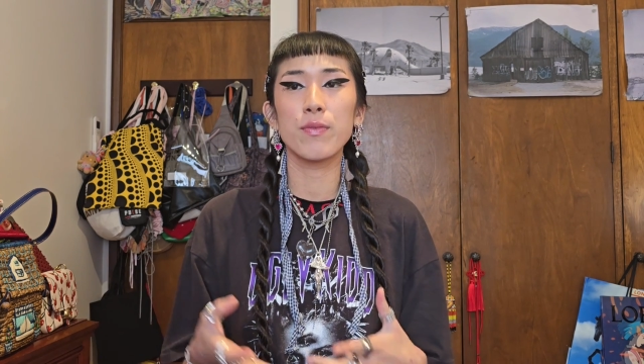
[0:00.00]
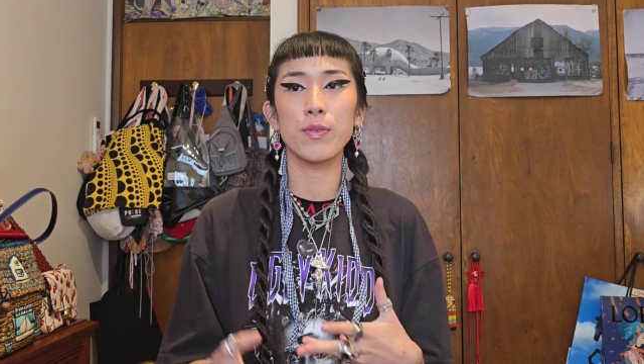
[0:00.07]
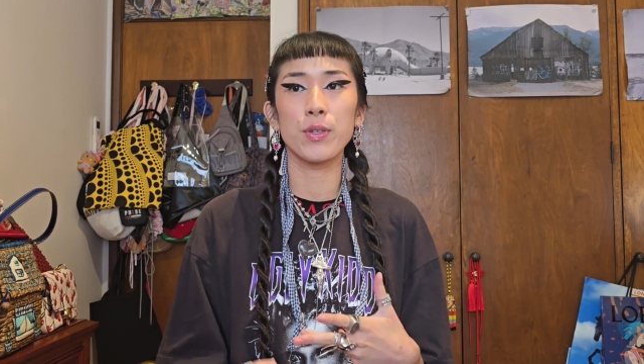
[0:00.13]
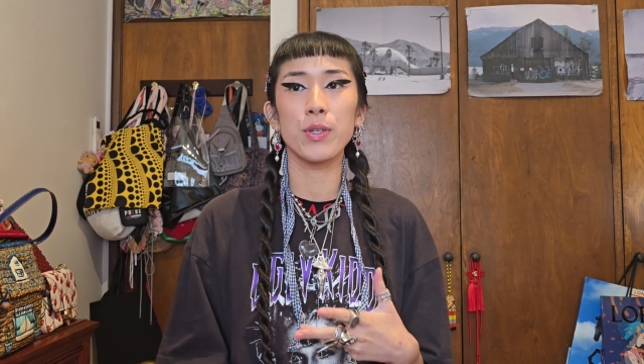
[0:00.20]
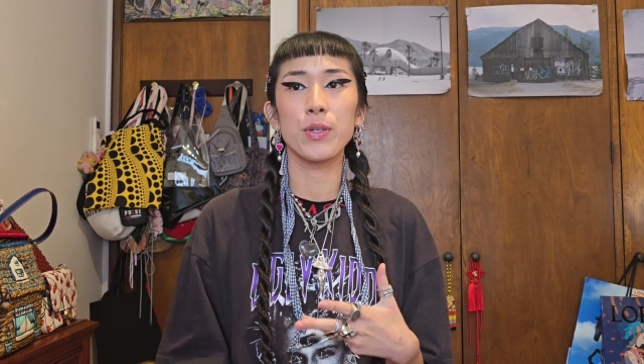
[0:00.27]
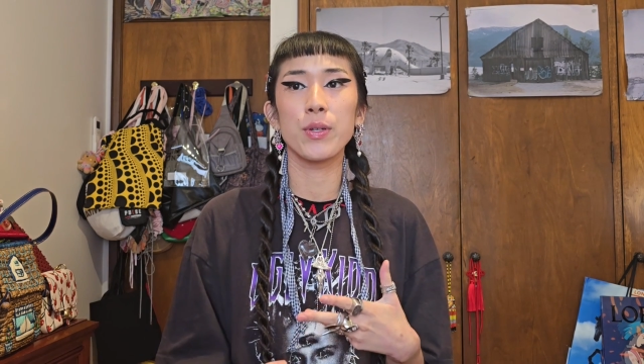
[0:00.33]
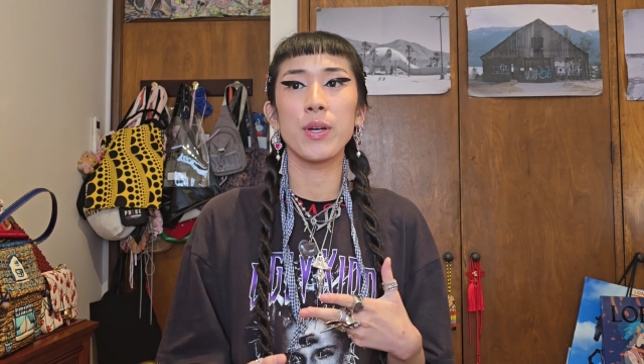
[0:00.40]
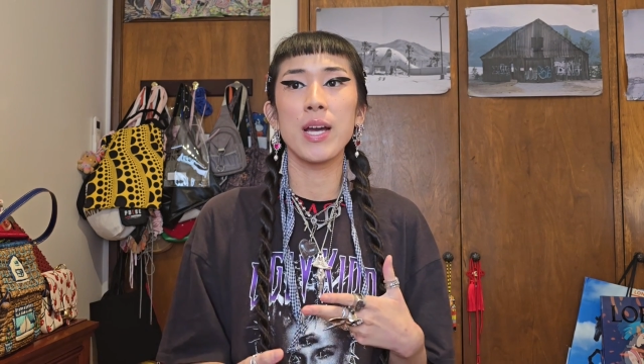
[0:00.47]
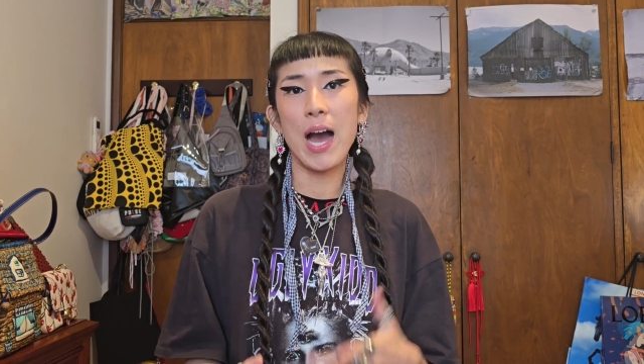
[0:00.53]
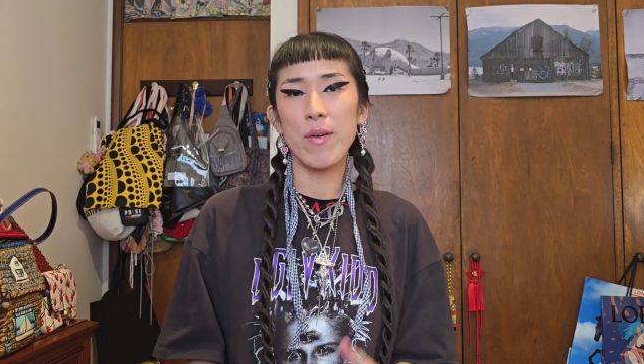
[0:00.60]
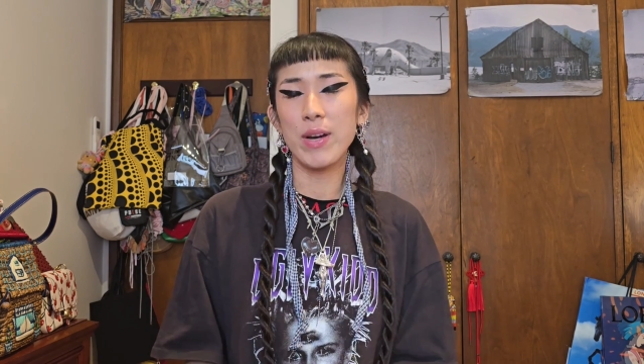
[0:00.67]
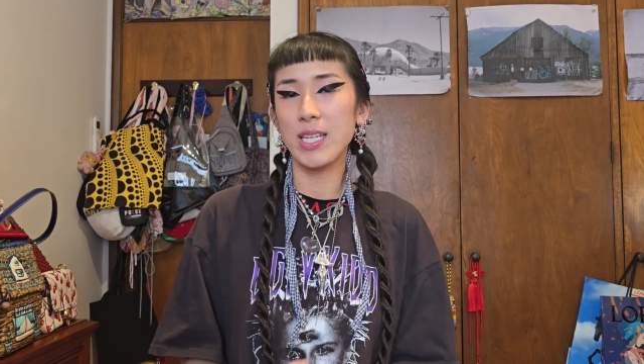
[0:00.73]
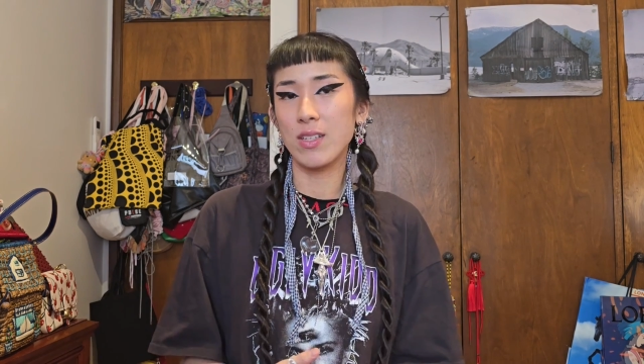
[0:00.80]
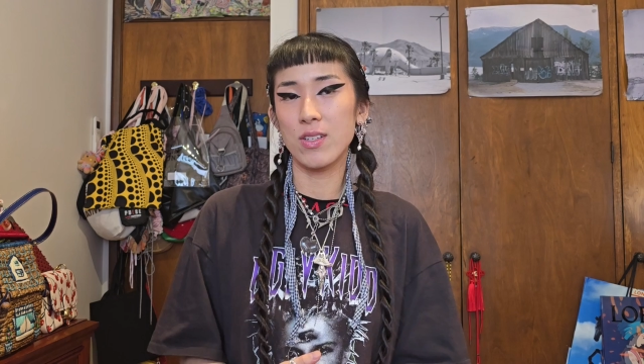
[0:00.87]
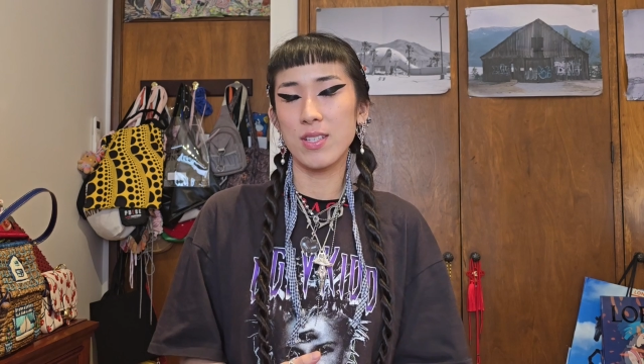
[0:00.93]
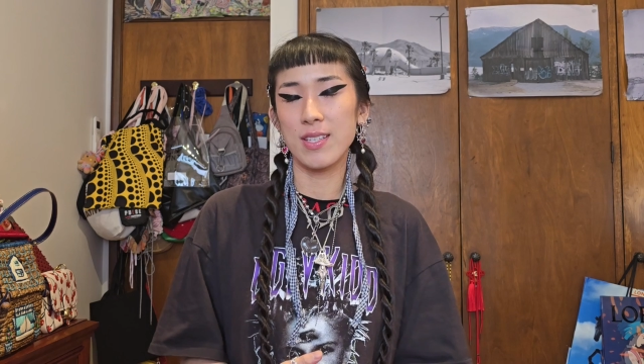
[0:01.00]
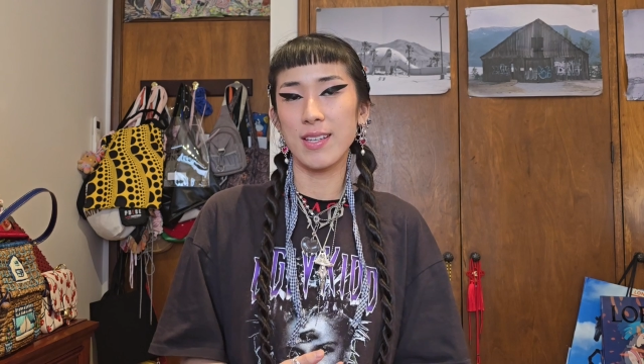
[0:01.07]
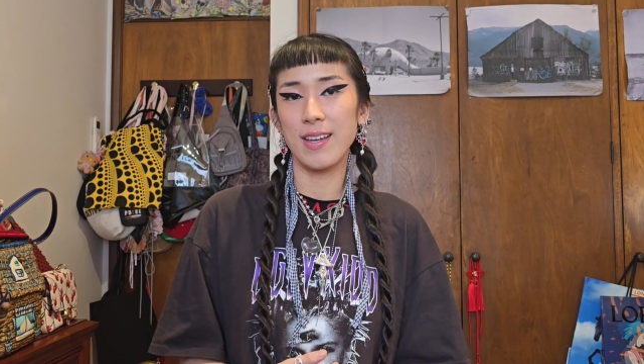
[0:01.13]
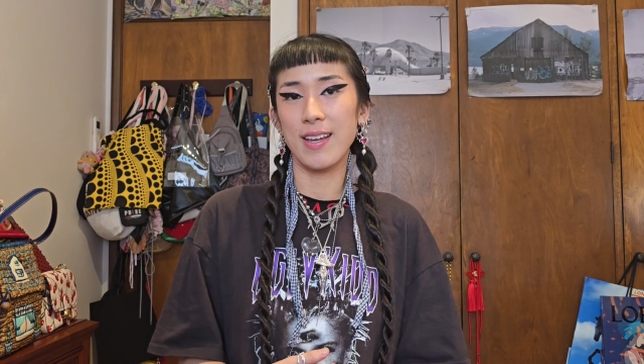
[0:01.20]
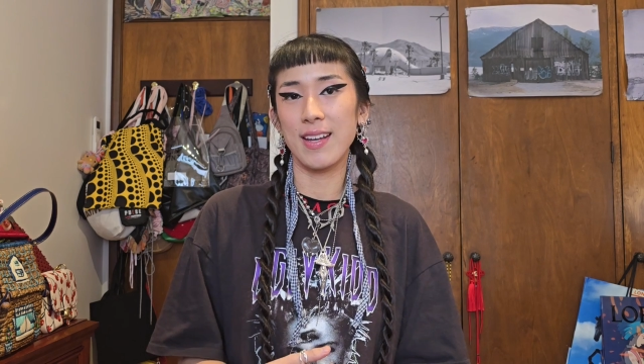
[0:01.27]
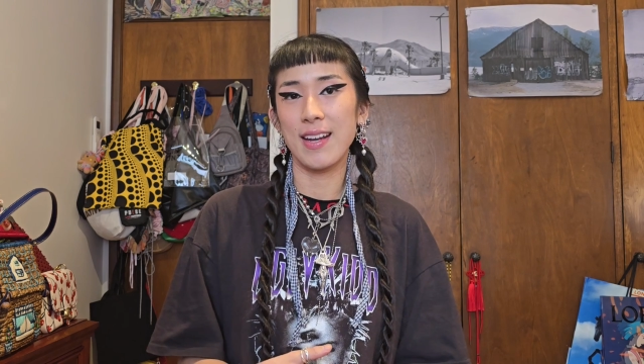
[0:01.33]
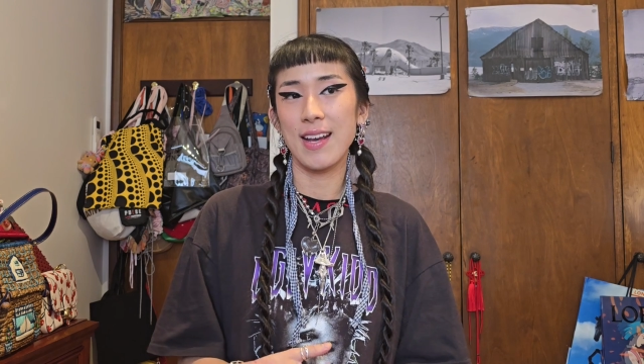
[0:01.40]
through how I use
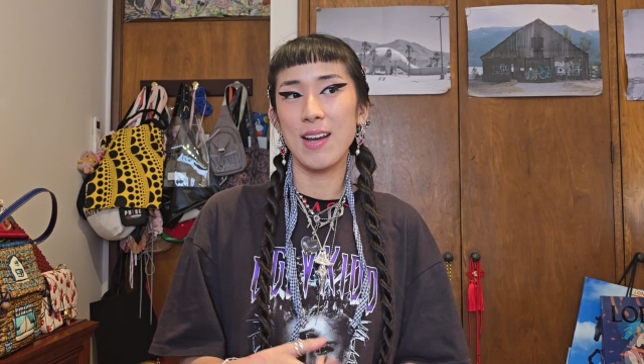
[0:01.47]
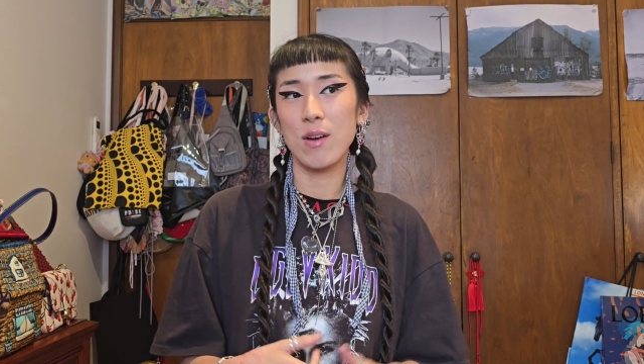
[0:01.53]
it,